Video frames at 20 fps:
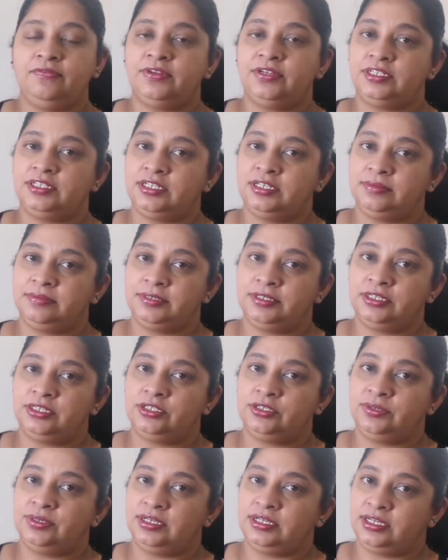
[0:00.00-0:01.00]
the tips
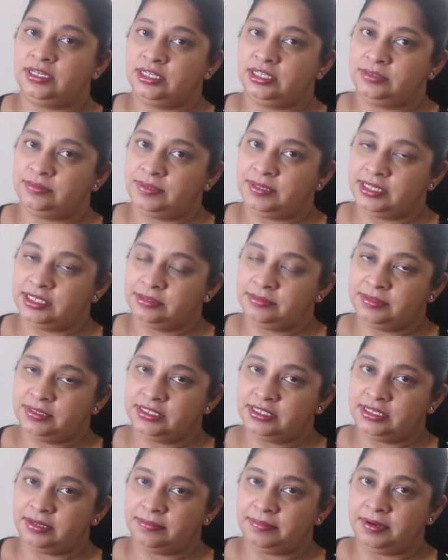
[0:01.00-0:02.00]
to increase breast milk
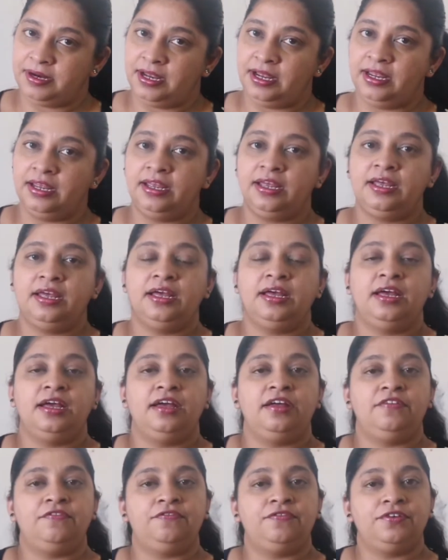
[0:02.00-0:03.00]
supply
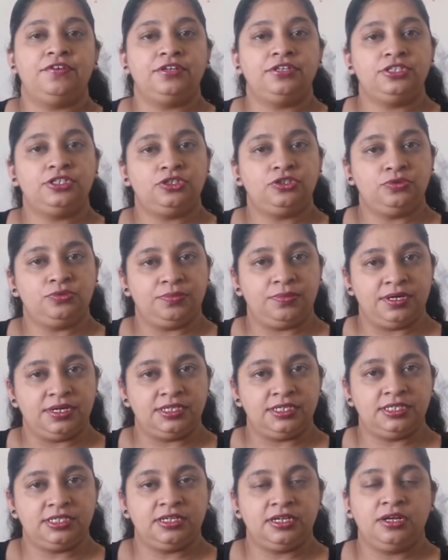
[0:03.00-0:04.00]
in first 2
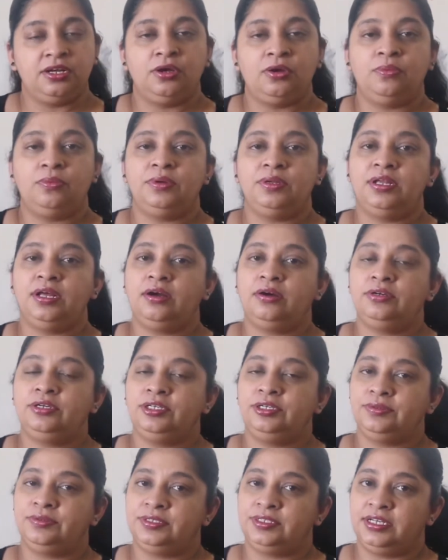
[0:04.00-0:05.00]
months without
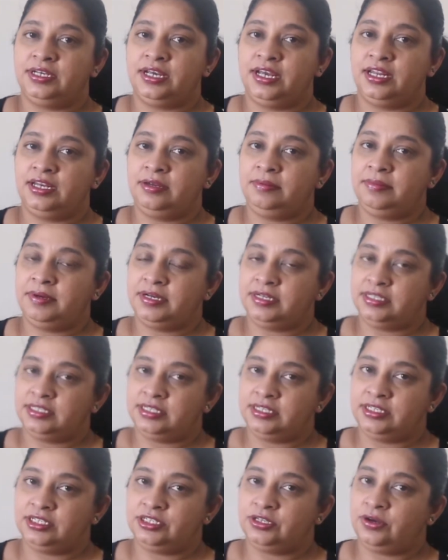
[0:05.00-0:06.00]
using any
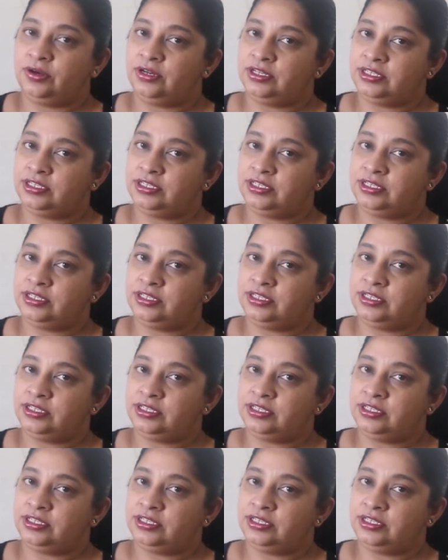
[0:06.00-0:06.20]
medicines or